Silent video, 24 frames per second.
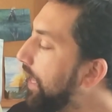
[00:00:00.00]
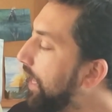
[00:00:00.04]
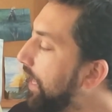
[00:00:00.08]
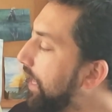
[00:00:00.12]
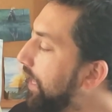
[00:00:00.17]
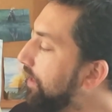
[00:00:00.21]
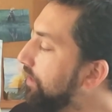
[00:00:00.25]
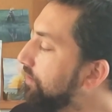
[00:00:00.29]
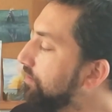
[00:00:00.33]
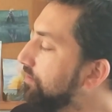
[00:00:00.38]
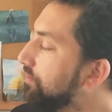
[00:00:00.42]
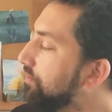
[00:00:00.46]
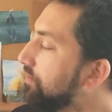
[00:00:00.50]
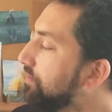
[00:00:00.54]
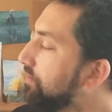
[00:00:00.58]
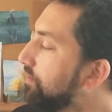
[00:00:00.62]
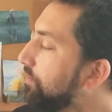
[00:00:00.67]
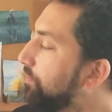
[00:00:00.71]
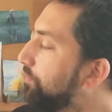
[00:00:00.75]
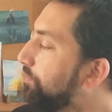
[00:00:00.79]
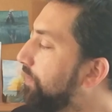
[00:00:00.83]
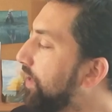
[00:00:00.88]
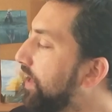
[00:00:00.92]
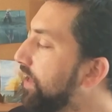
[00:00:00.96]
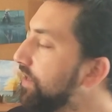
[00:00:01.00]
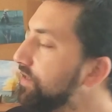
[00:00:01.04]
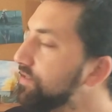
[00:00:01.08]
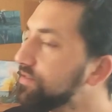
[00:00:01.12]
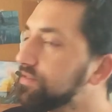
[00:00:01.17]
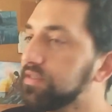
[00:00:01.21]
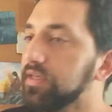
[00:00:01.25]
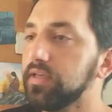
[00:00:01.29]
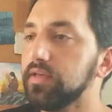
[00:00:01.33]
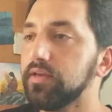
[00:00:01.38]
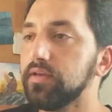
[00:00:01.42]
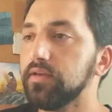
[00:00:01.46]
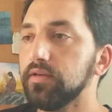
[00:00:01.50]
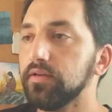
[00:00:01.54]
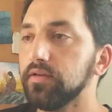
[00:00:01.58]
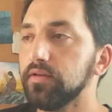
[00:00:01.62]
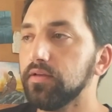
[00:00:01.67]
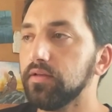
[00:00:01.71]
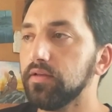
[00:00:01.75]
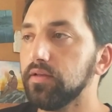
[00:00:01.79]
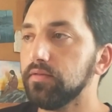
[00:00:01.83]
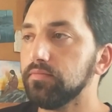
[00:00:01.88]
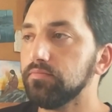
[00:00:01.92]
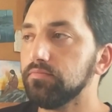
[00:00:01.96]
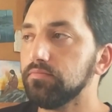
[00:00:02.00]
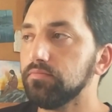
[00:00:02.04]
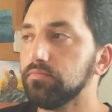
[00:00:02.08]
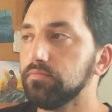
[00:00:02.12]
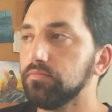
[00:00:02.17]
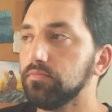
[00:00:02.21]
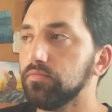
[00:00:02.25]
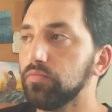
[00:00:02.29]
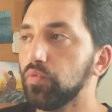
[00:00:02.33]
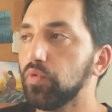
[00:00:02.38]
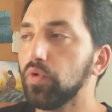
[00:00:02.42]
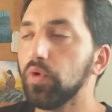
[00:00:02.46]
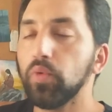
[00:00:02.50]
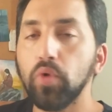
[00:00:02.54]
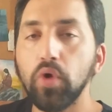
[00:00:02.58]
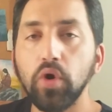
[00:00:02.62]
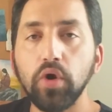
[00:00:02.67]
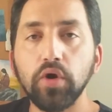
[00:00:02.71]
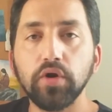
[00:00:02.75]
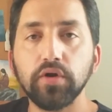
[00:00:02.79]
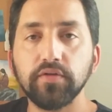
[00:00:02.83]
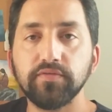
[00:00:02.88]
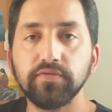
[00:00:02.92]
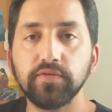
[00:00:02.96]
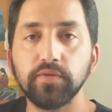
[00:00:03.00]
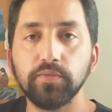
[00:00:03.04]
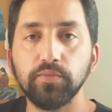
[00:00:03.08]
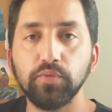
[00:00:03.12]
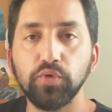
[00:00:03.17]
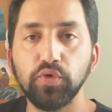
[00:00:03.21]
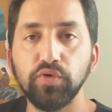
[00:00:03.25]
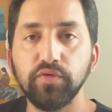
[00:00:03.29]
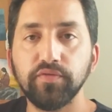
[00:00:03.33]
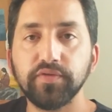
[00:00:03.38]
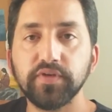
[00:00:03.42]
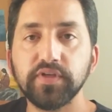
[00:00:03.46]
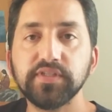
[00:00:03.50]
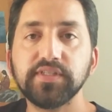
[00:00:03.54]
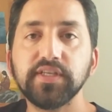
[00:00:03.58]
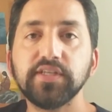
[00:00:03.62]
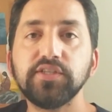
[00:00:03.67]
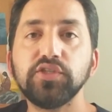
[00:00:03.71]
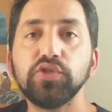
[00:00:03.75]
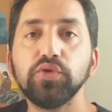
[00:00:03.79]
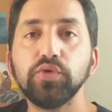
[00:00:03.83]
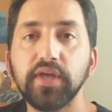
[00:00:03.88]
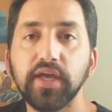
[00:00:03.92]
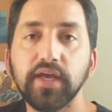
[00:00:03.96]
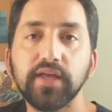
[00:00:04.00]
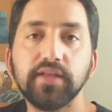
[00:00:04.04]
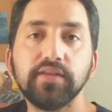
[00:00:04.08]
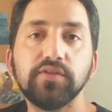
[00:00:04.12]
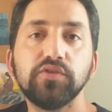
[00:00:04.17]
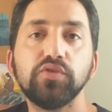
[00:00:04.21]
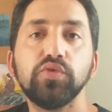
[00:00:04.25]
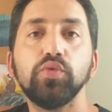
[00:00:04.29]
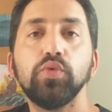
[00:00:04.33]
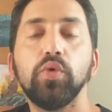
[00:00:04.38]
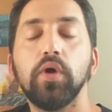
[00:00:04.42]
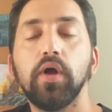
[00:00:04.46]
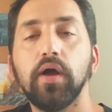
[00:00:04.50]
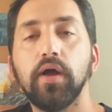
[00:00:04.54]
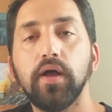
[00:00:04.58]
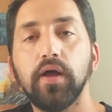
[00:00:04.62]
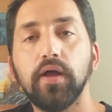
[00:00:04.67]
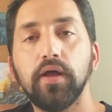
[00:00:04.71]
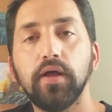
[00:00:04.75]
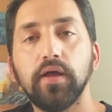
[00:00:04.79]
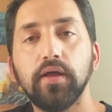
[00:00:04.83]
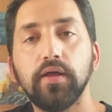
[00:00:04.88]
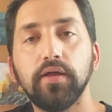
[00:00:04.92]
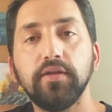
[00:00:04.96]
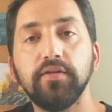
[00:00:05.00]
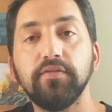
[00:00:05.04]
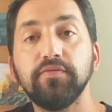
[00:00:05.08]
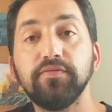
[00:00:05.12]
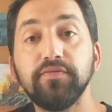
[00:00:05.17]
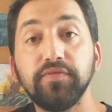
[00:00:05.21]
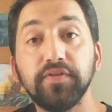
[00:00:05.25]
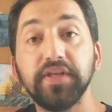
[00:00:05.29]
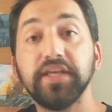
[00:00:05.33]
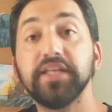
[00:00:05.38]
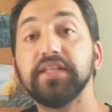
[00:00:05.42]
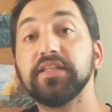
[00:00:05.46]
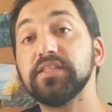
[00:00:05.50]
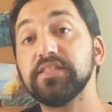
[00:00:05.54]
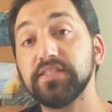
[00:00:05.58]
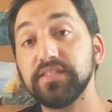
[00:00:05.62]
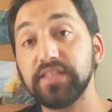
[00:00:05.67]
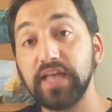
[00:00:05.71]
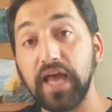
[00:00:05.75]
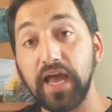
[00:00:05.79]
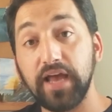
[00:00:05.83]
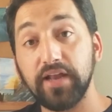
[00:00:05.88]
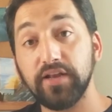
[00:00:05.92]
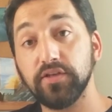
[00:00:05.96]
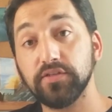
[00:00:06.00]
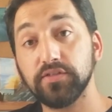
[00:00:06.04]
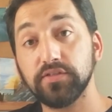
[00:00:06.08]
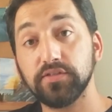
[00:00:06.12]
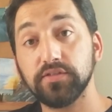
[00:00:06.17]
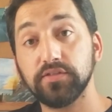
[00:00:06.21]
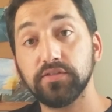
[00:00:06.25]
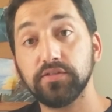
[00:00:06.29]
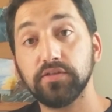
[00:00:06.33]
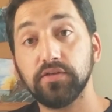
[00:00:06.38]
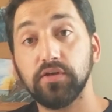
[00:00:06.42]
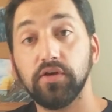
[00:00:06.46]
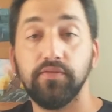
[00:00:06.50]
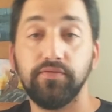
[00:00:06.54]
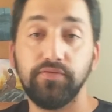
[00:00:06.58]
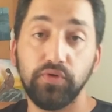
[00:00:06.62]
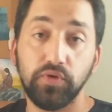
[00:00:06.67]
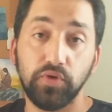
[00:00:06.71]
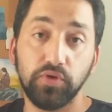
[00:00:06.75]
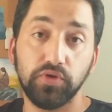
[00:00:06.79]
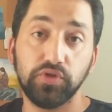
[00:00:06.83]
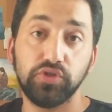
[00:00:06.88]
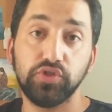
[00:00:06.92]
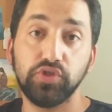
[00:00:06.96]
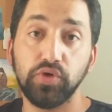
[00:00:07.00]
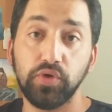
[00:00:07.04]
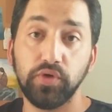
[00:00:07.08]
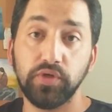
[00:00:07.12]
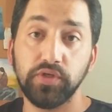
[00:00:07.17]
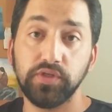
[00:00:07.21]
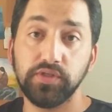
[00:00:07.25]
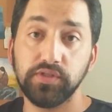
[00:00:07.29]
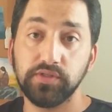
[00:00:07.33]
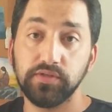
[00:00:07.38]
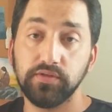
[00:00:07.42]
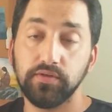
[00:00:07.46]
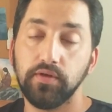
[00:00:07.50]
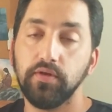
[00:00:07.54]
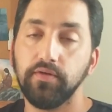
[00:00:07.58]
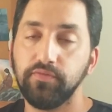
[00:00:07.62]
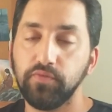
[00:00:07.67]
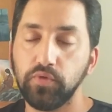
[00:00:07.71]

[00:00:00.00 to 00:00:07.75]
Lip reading: And the basic reward of the move is that you get to inflict a status of your choice.